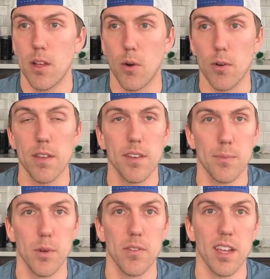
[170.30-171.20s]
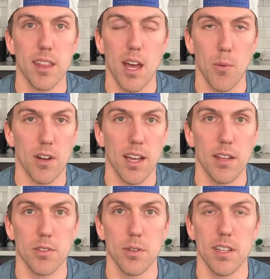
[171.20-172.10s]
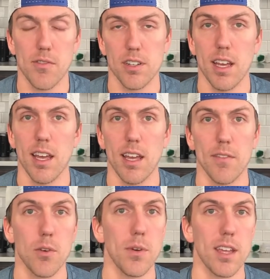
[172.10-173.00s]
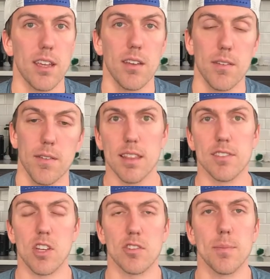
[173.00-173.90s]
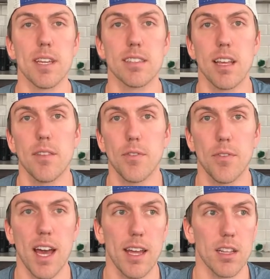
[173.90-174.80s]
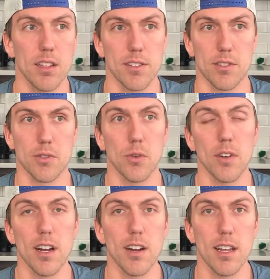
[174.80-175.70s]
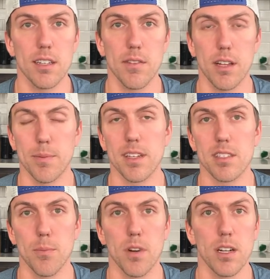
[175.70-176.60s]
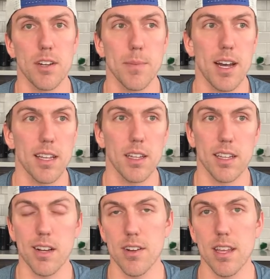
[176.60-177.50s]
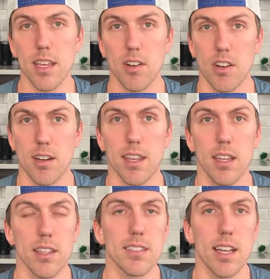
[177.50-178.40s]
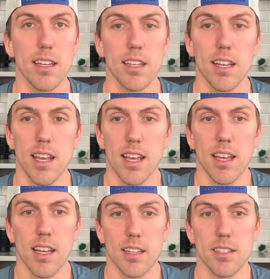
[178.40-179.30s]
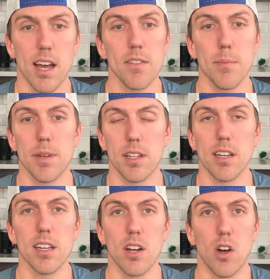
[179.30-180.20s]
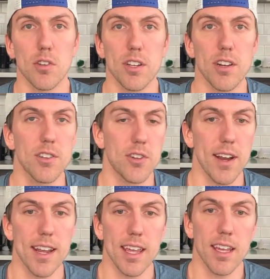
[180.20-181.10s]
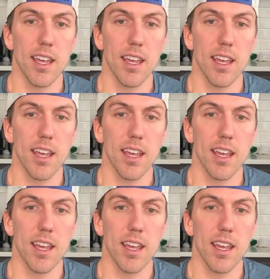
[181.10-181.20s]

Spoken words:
or even moving that workout to a different day of the week. This also means that if you've had a little sore area developing somewhere in your body, like your knee or your Achilles tendon, to have the ability to alter your training